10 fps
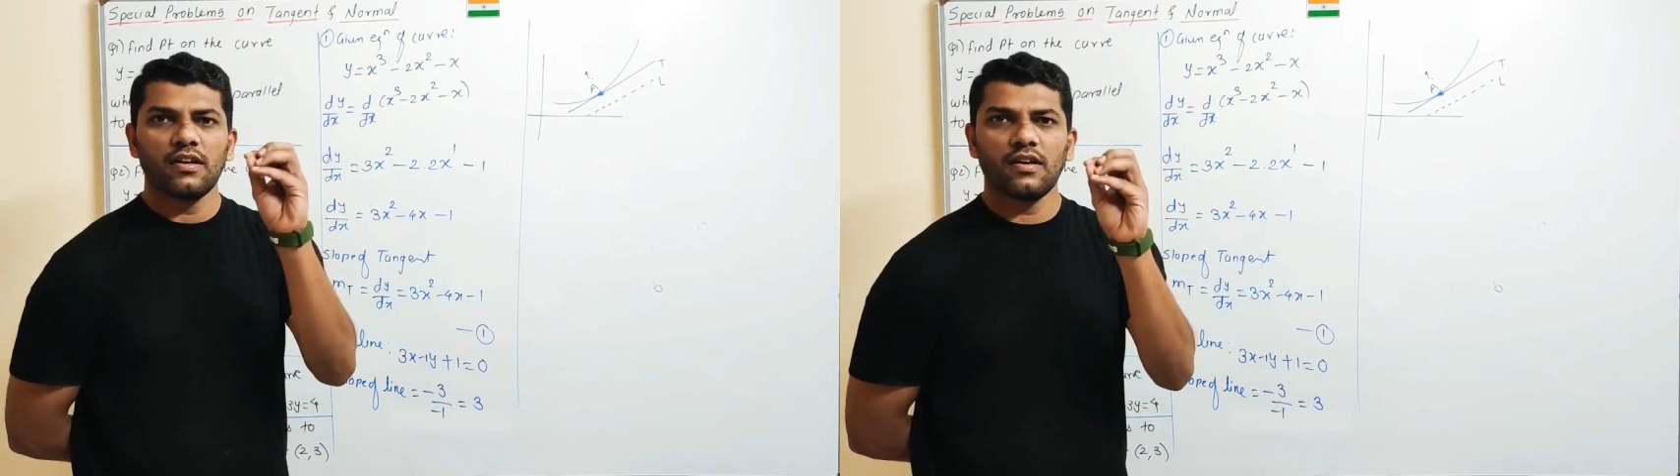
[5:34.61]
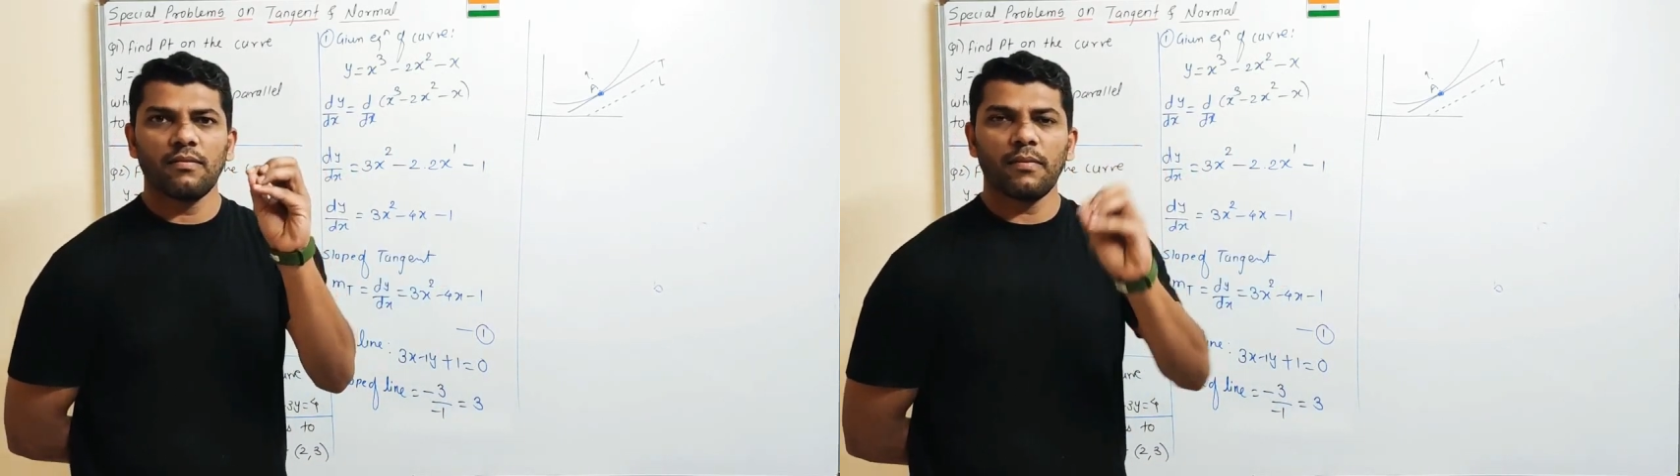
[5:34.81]

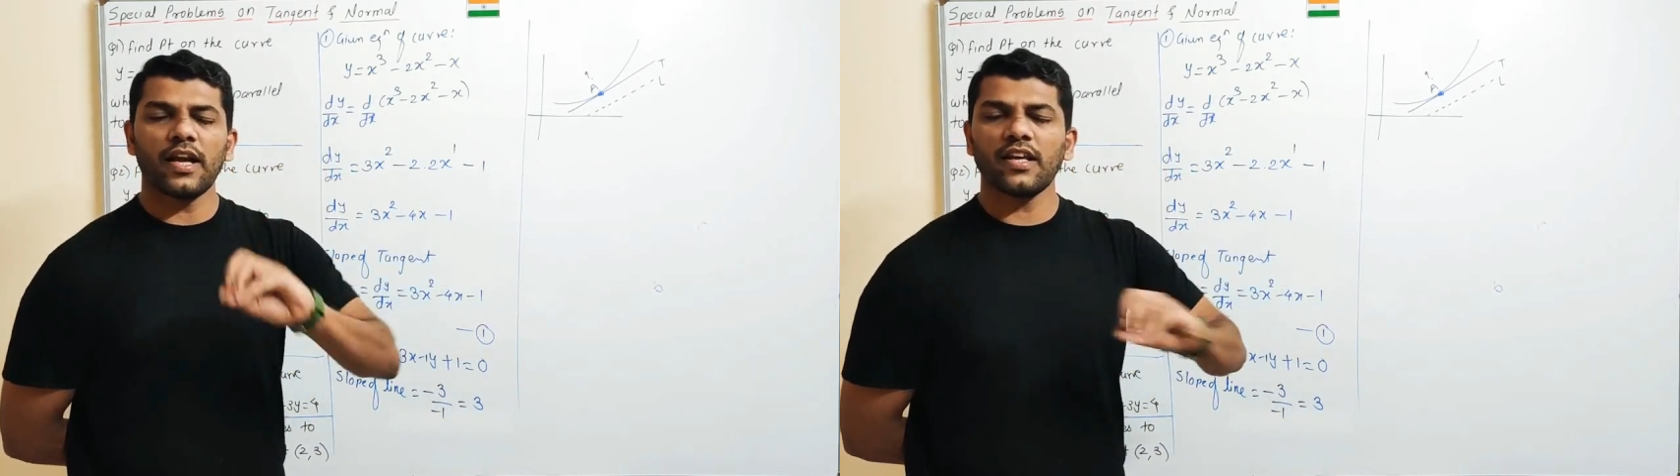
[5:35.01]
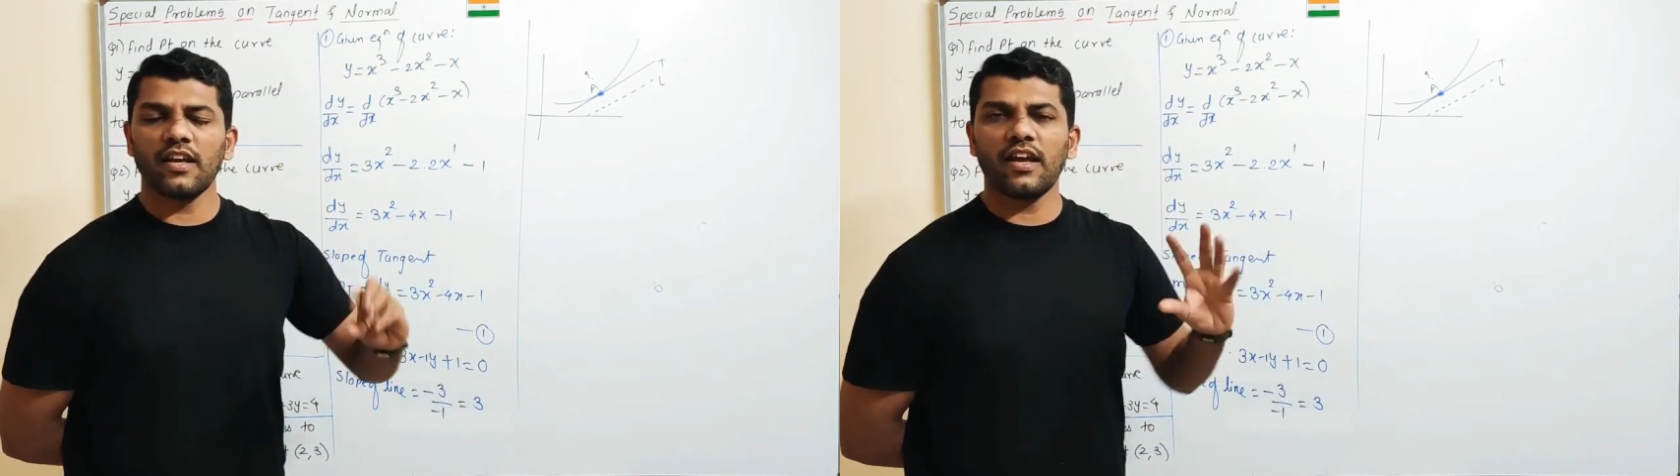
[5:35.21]

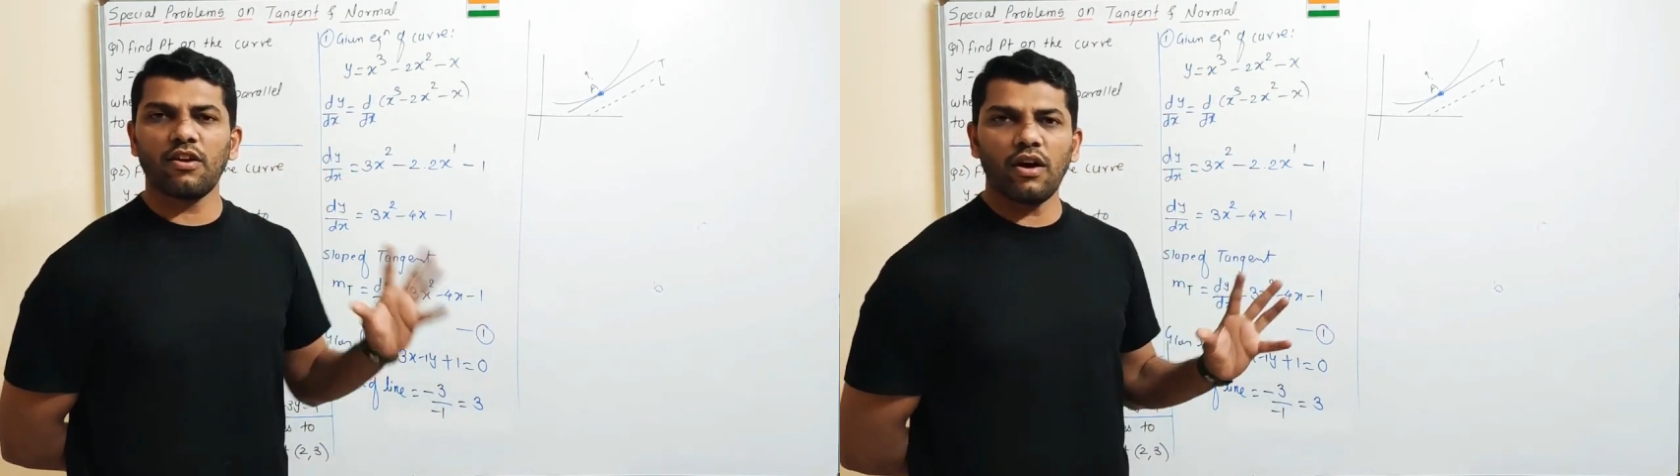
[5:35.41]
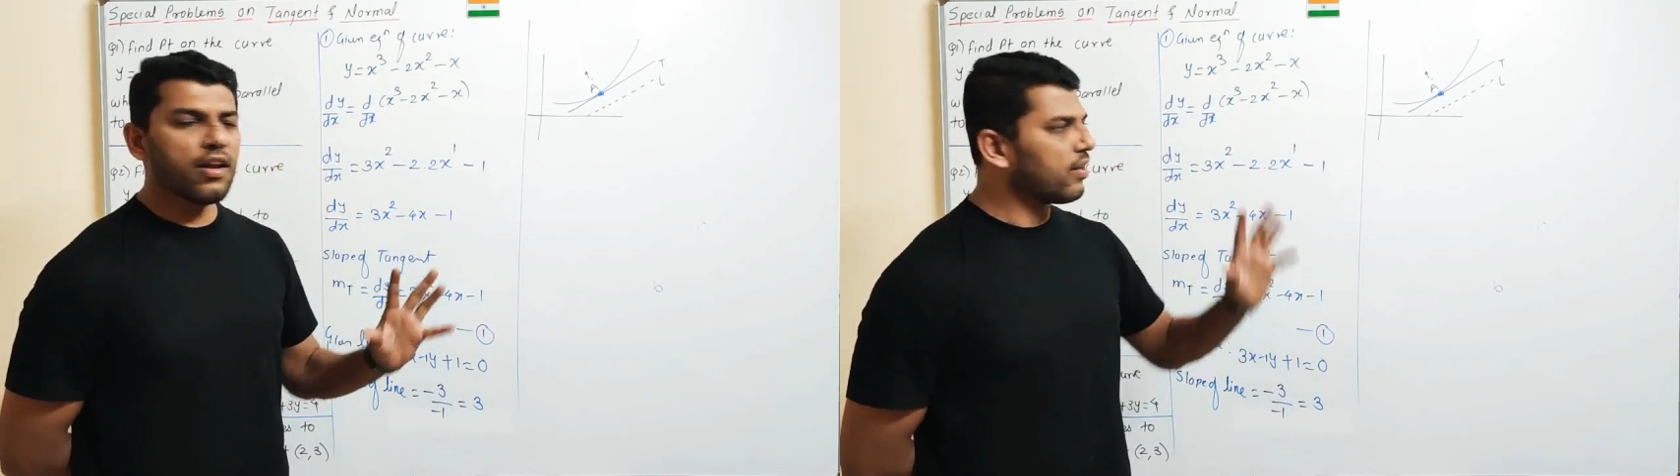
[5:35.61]
marking and
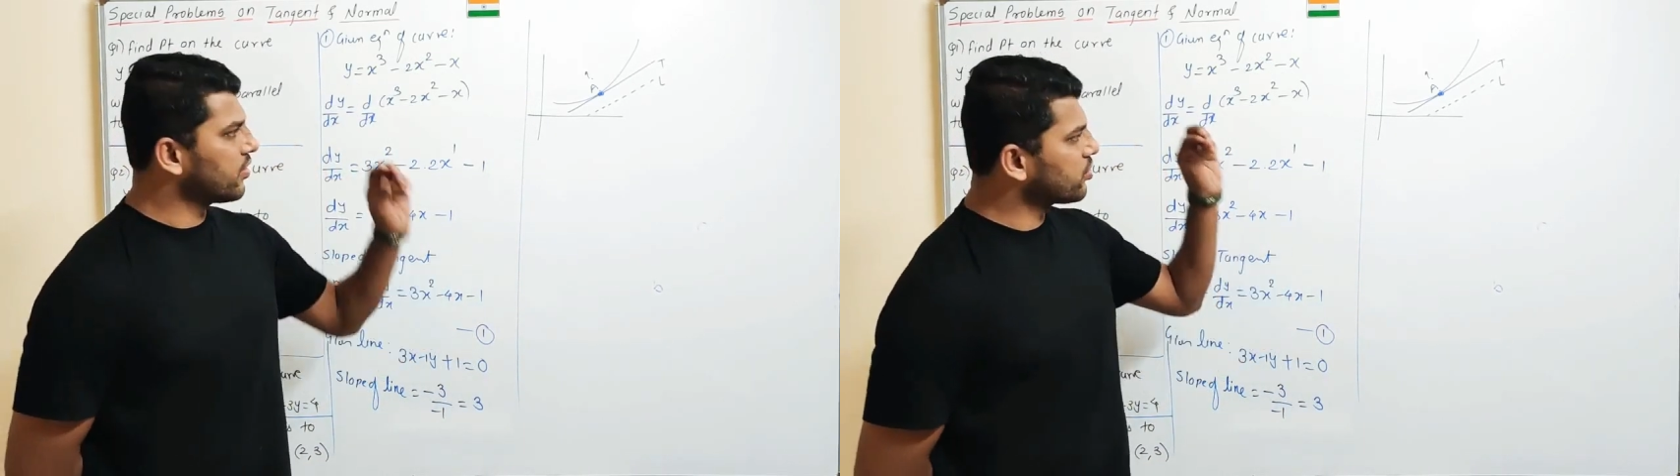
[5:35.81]
all,